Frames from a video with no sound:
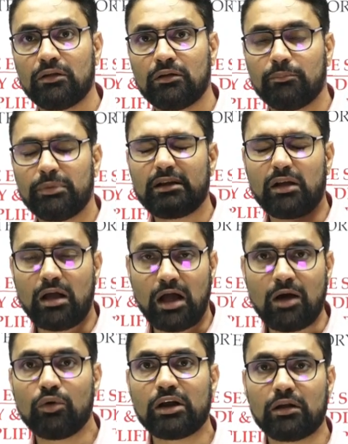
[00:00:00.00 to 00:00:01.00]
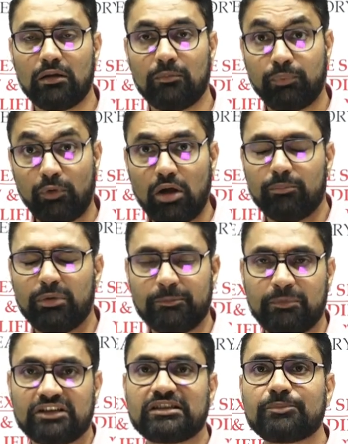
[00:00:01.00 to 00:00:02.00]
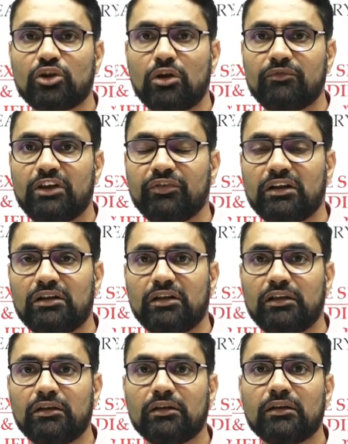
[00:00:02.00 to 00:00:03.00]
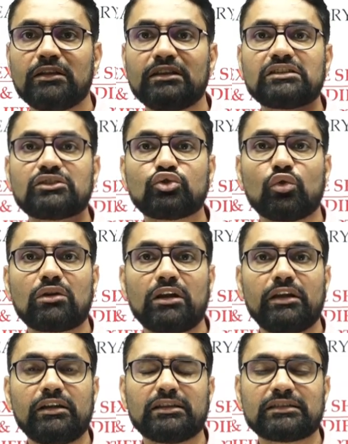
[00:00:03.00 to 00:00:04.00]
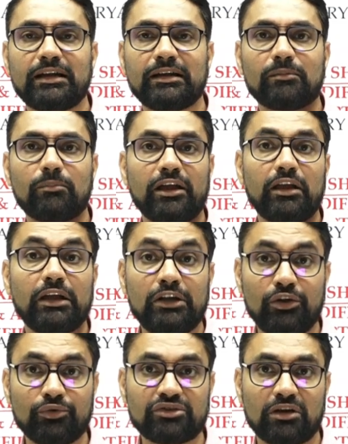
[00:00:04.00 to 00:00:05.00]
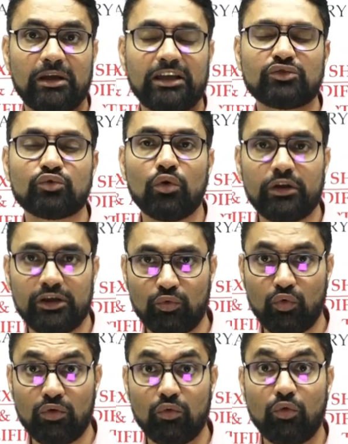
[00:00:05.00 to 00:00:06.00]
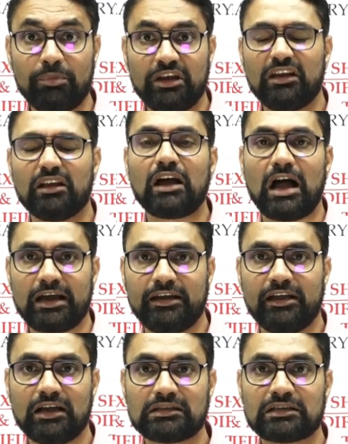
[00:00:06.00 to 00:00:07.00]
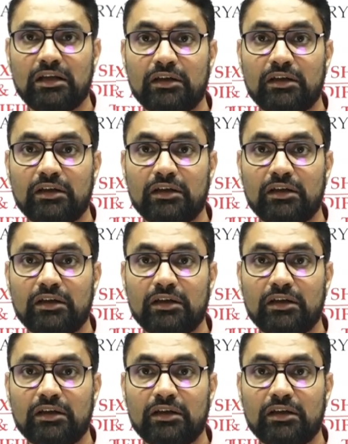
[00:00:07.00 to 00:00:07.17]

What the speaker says: But our perception of difficulty is totally decided by individual, by his own opinion, ideas,